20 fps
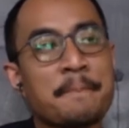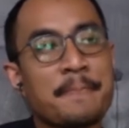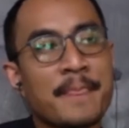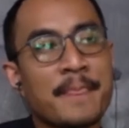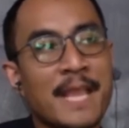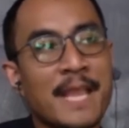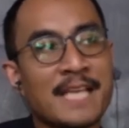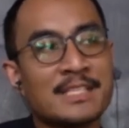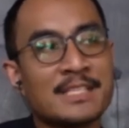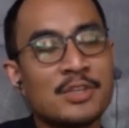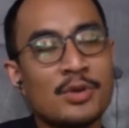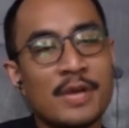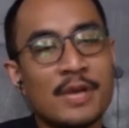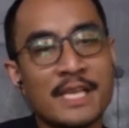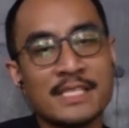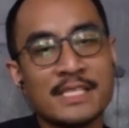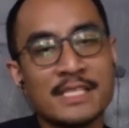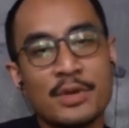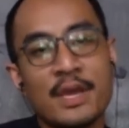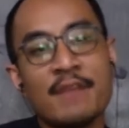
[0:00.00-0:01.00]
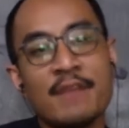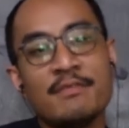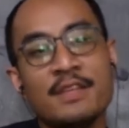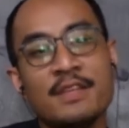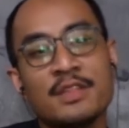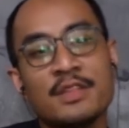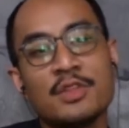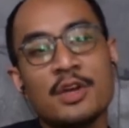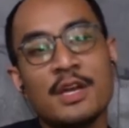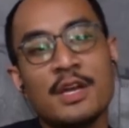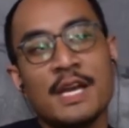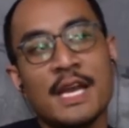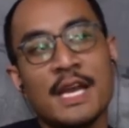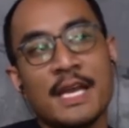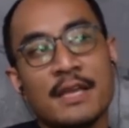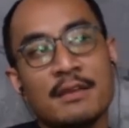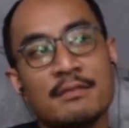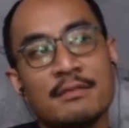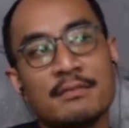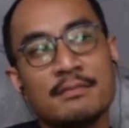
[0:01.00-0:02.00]
As long as you have the thought
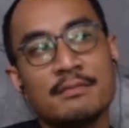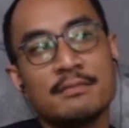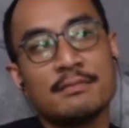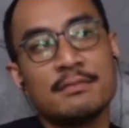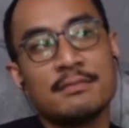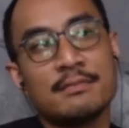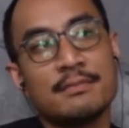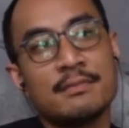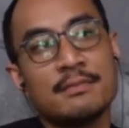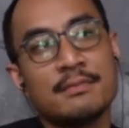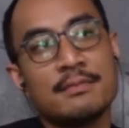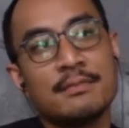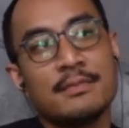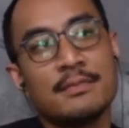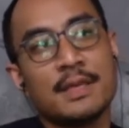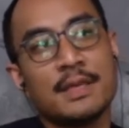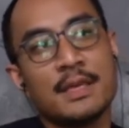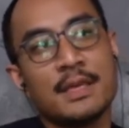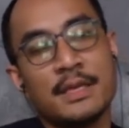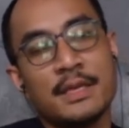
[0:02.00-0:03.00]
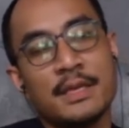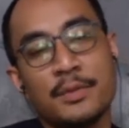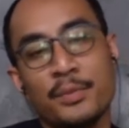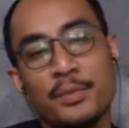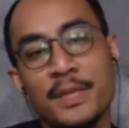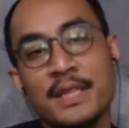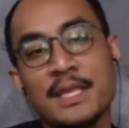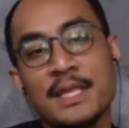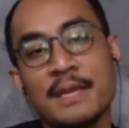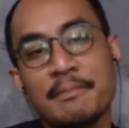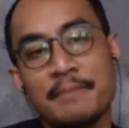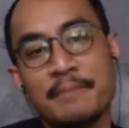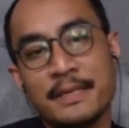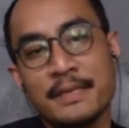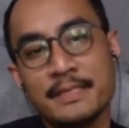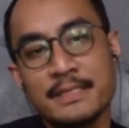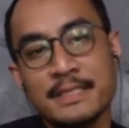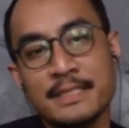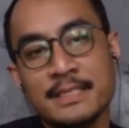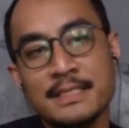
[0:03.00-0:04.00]
like, with their
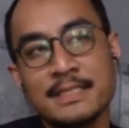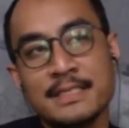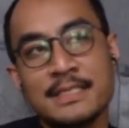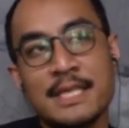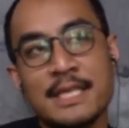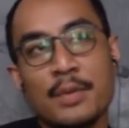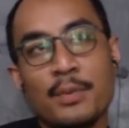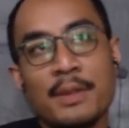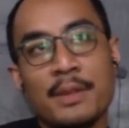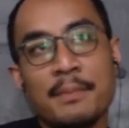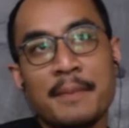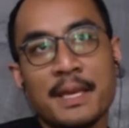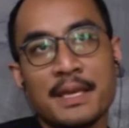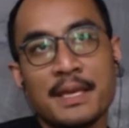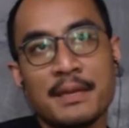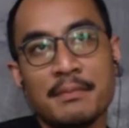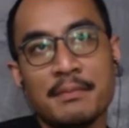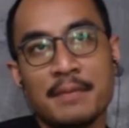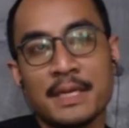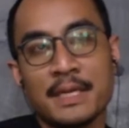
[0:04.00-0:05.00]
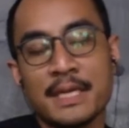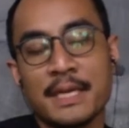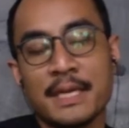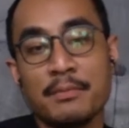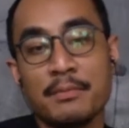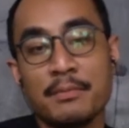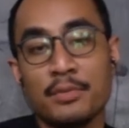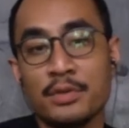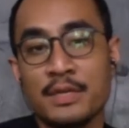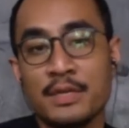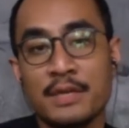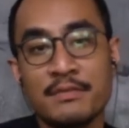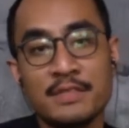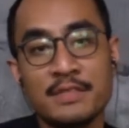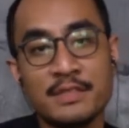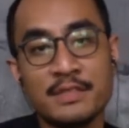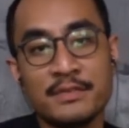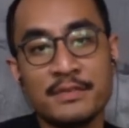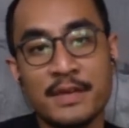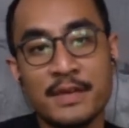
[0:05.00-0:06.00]
presence, they will make the market more
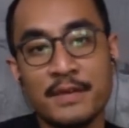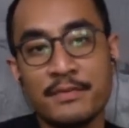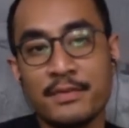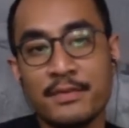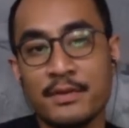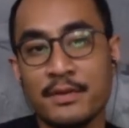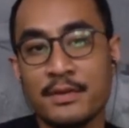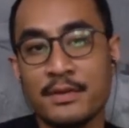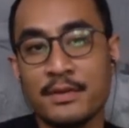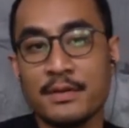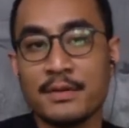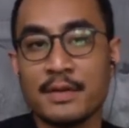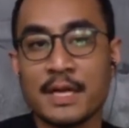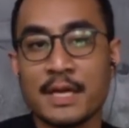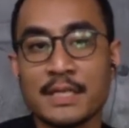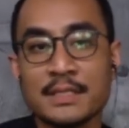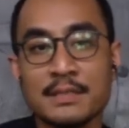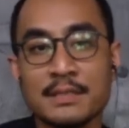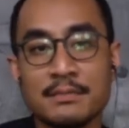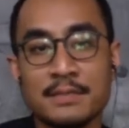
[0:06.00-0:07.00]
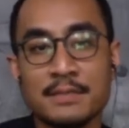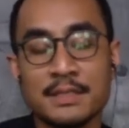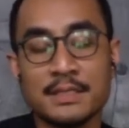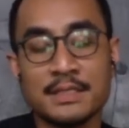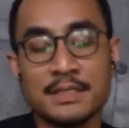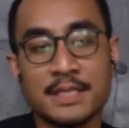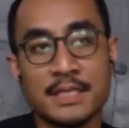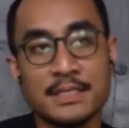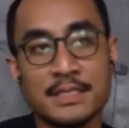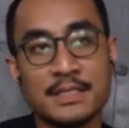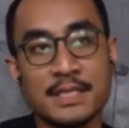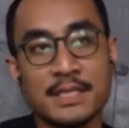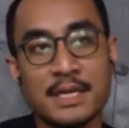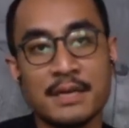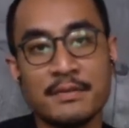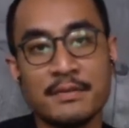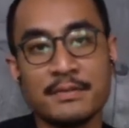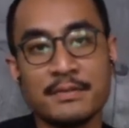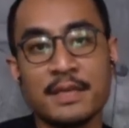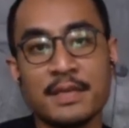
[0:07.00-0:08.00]
diversified for customers and
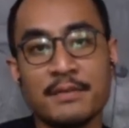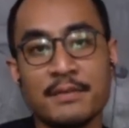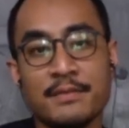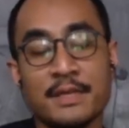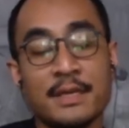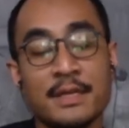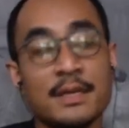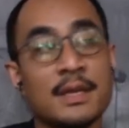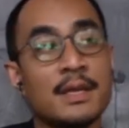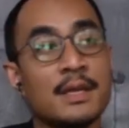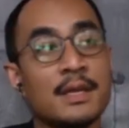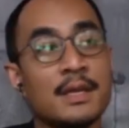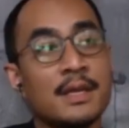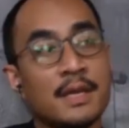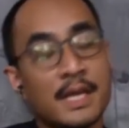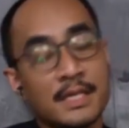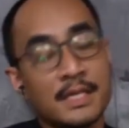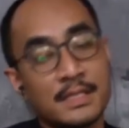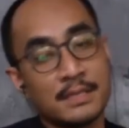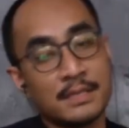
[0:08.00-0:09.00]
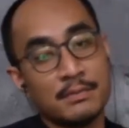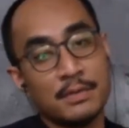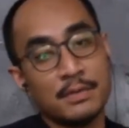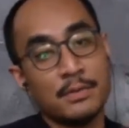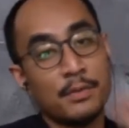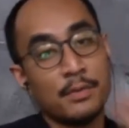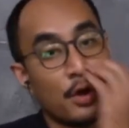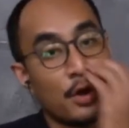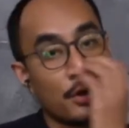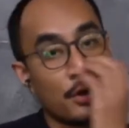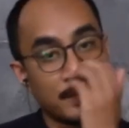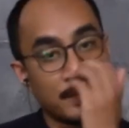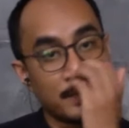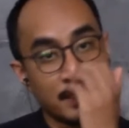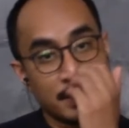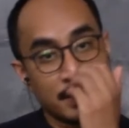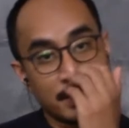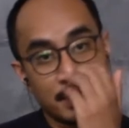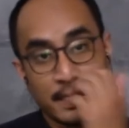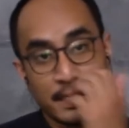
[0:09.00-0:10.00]
staff. Given customer more
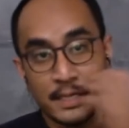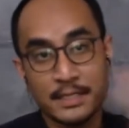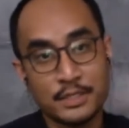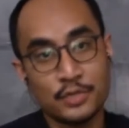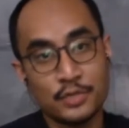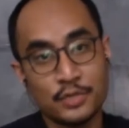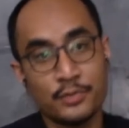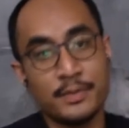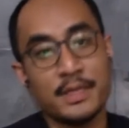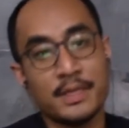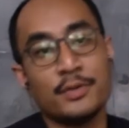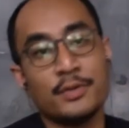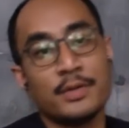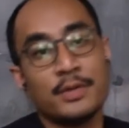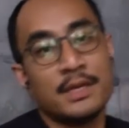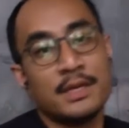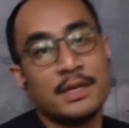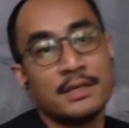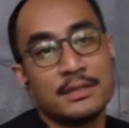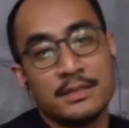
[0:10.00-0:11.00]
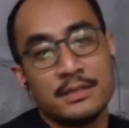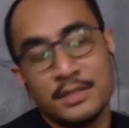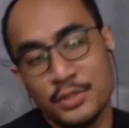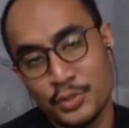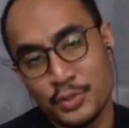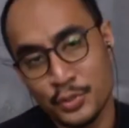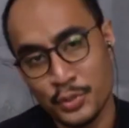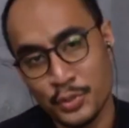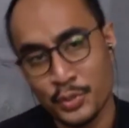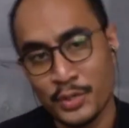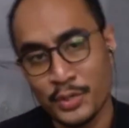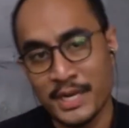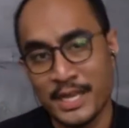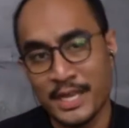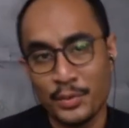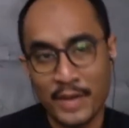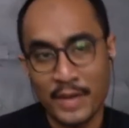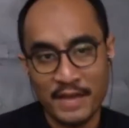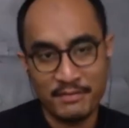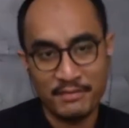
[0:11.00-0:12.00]
options, then it should be good. You should know that
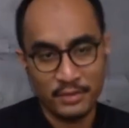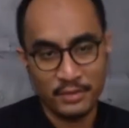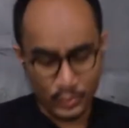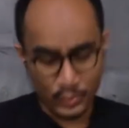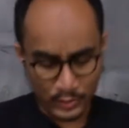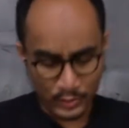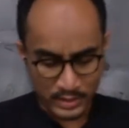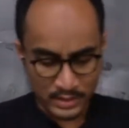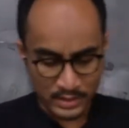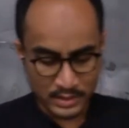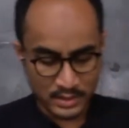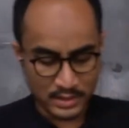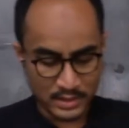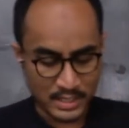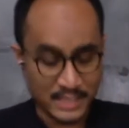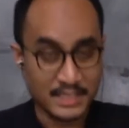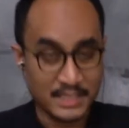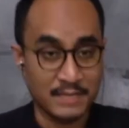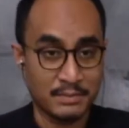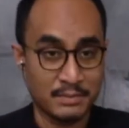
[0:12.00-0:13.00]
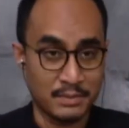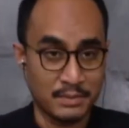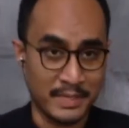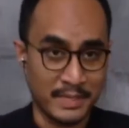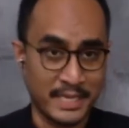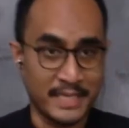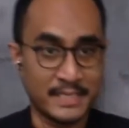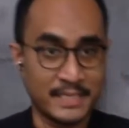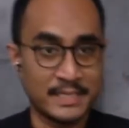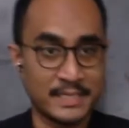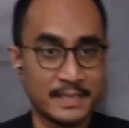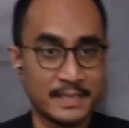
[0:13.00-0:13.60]
you have your own customer base.